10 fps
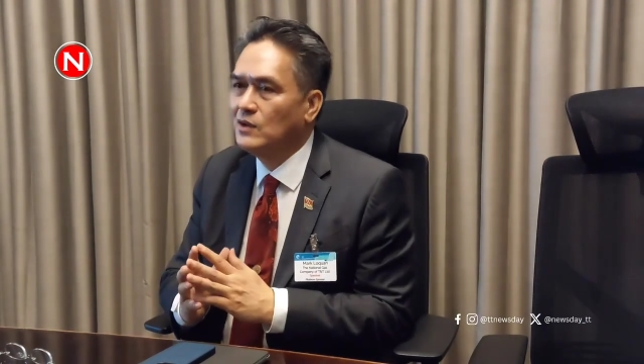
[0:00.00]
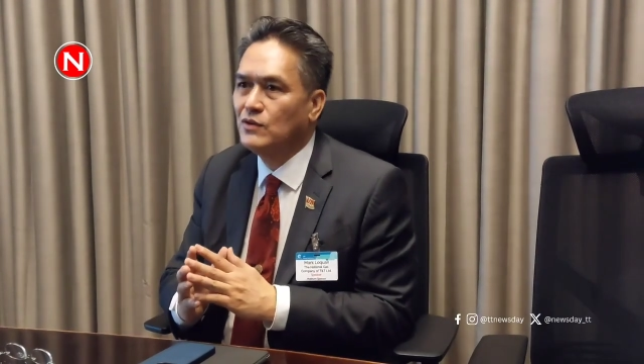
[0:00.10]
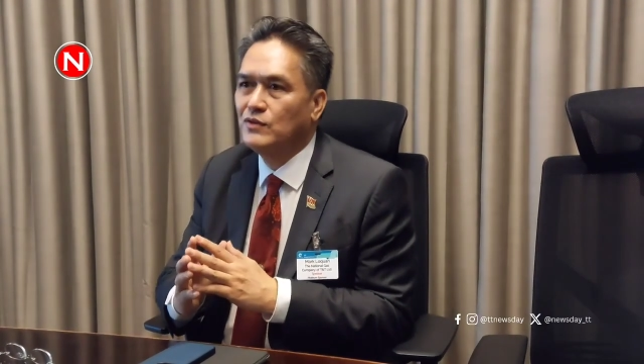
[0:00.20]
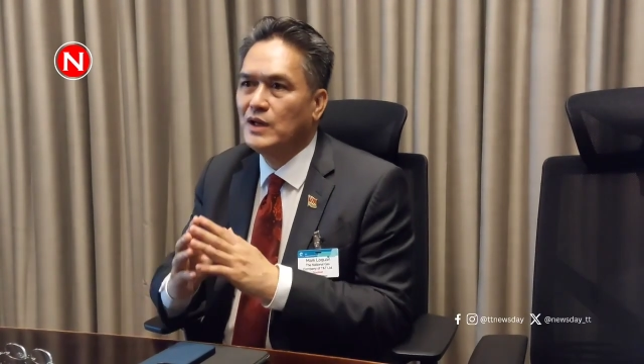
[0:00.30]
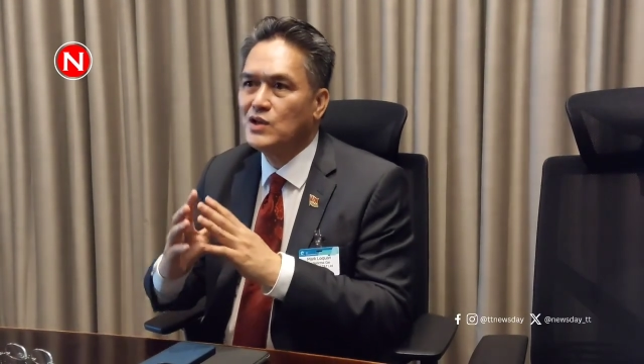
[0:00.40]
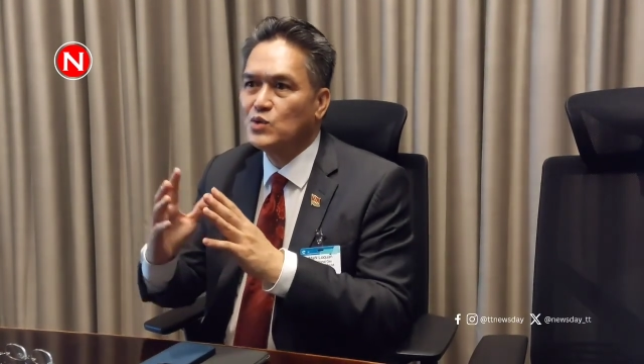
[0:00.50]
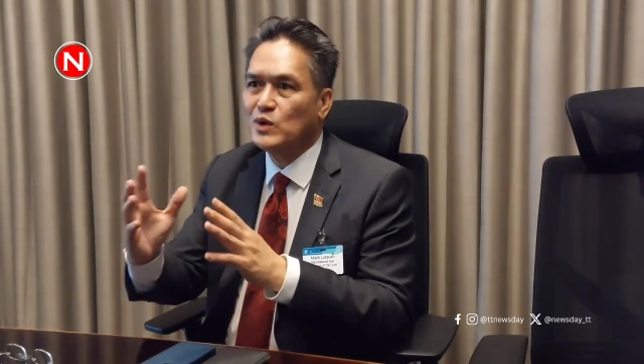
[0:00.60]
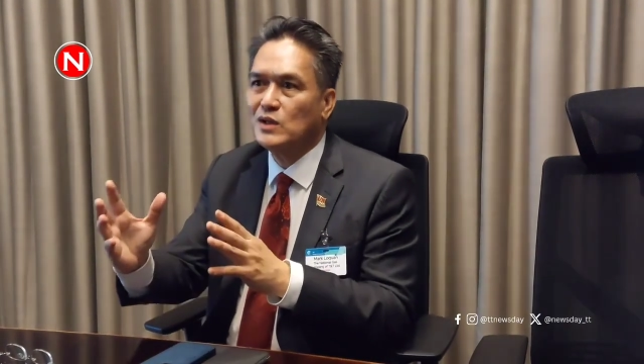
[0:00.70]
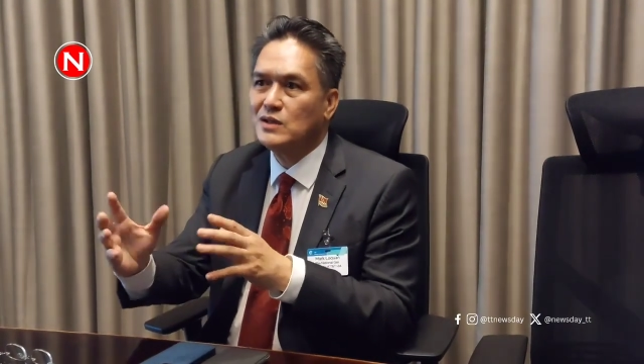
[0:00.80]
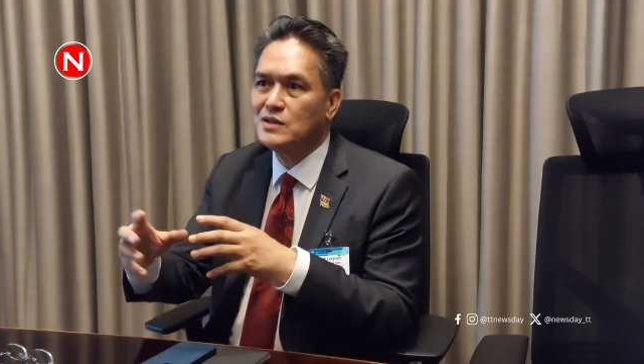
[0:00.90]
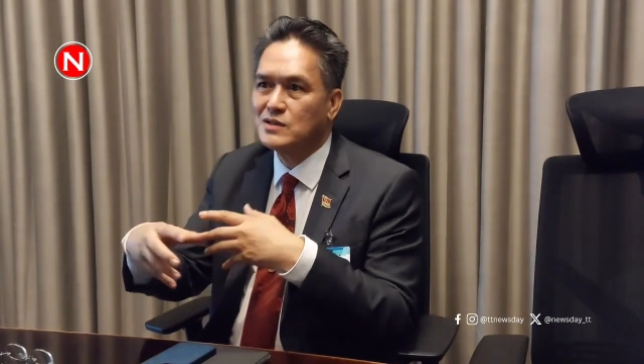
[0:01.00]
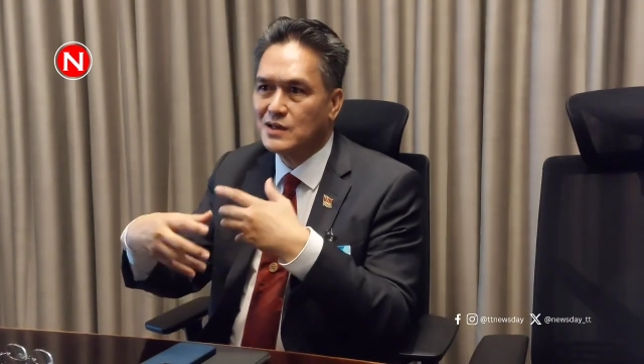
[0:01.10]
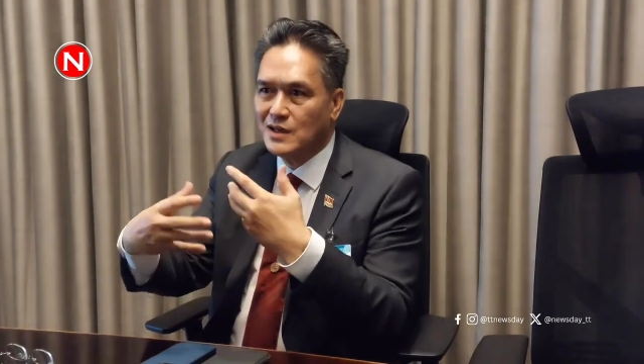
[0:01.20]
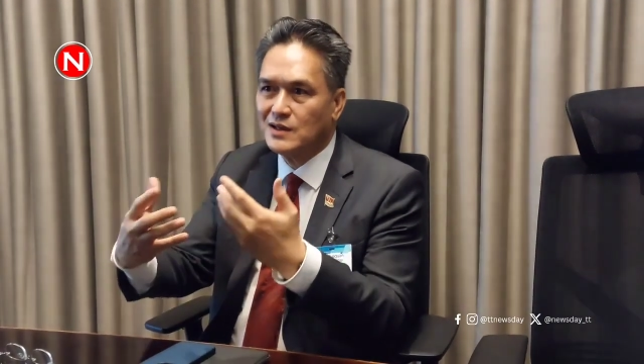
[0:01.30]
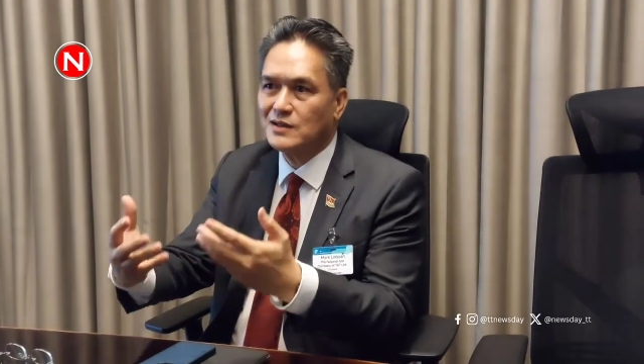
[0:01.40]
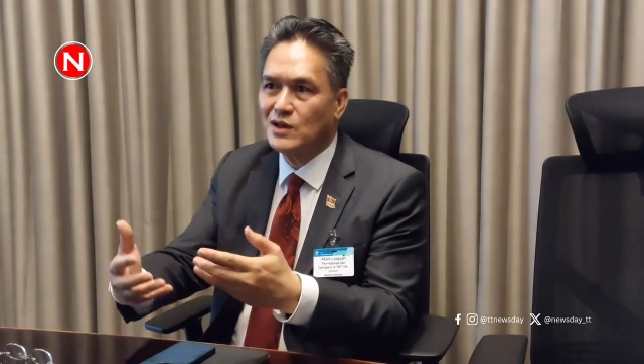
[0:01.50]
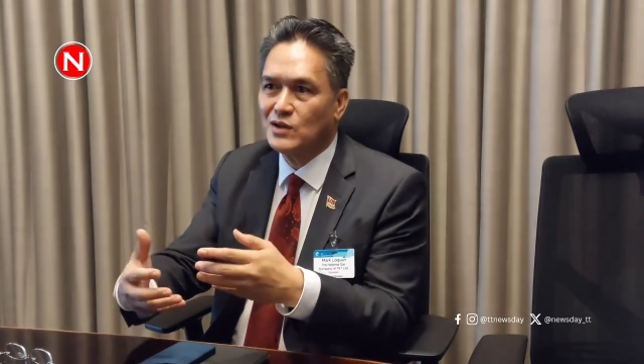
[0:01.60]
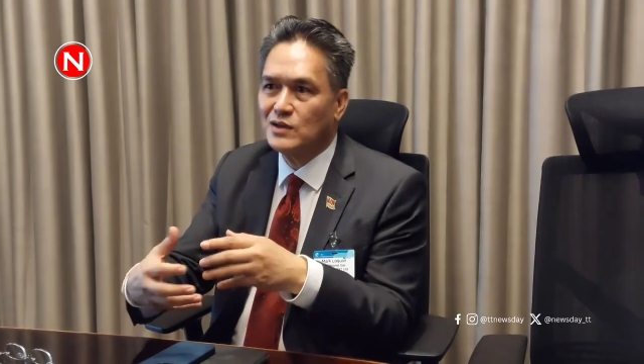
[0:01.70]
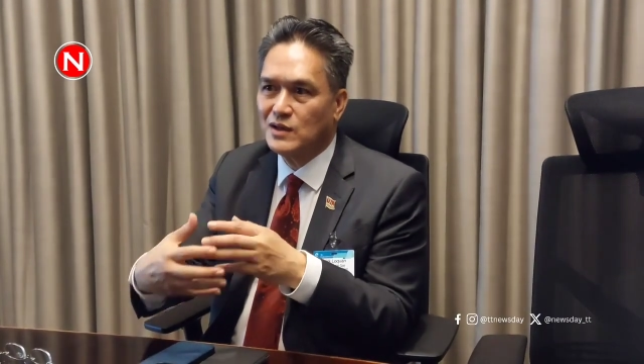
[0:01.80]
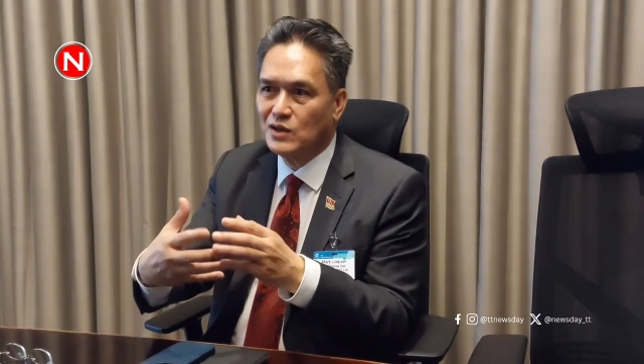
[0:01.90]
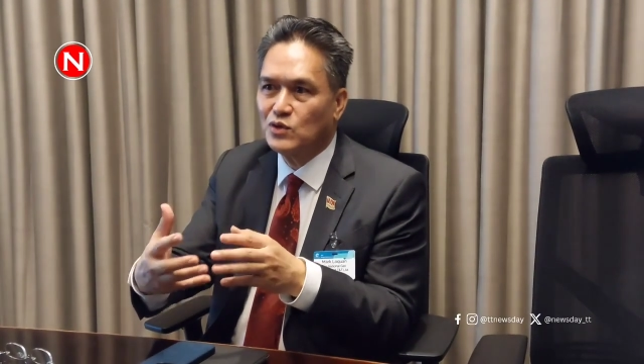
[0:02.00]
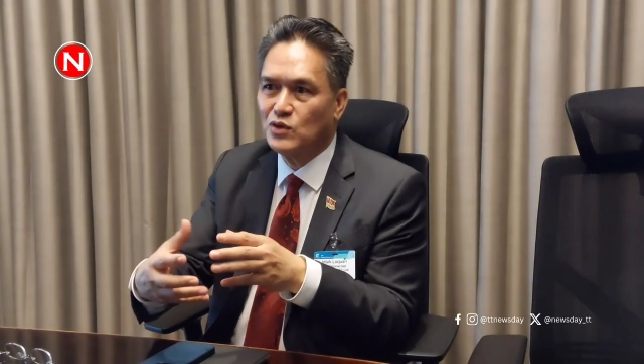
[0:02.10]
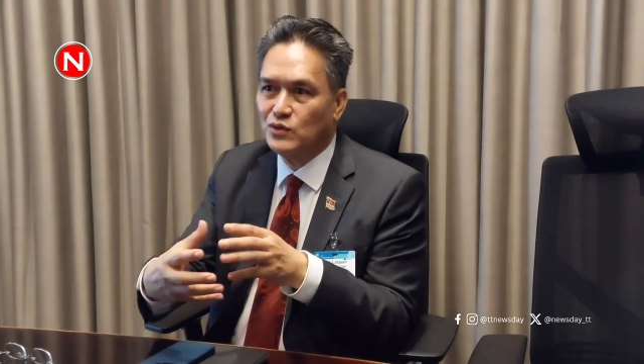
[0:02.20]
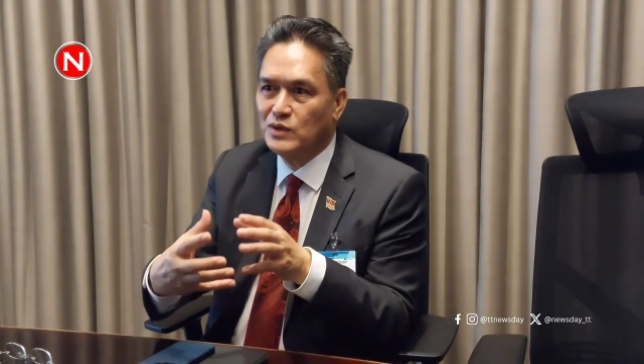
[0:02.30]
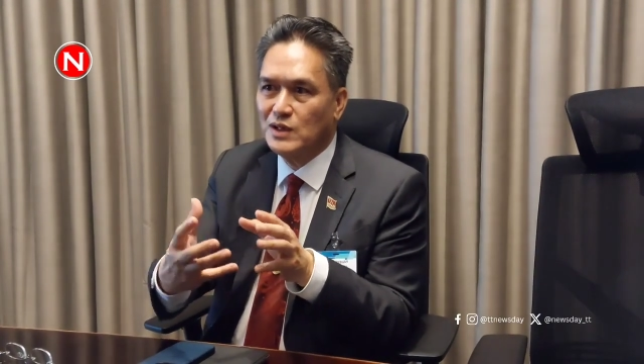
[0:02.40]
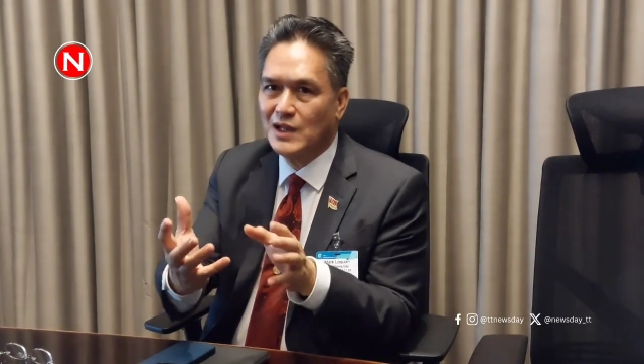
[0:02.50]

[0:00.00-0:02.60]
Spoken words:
Venezuela is kind of kicked off with the